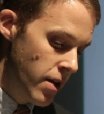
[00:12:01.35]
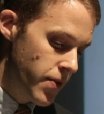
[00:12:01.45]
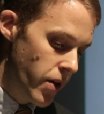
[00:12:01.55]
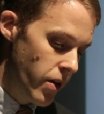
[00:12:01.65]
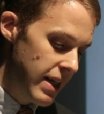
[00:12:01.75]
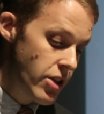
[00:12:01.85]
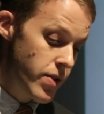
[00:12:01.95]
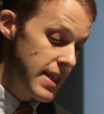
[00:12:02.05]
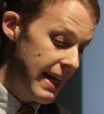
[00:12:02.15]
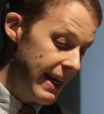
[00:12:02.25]
for
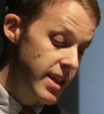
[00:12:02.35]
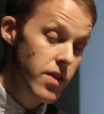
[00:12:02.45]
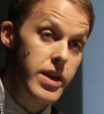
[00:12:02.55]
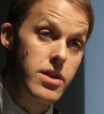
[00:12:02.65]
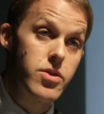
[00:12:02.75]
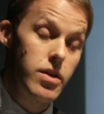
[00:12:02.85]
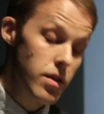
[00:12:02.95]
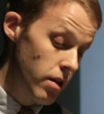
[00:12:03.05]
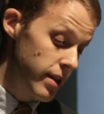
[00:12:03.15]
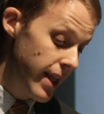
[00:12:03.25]
interesting activities during
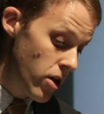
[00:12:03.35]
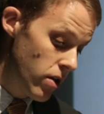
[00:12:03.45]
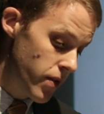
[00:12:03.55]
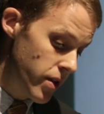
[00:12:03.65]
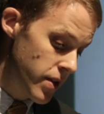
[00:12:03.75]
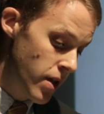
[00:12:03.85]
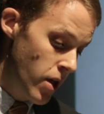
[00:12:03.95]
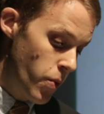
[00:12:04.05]
long layovers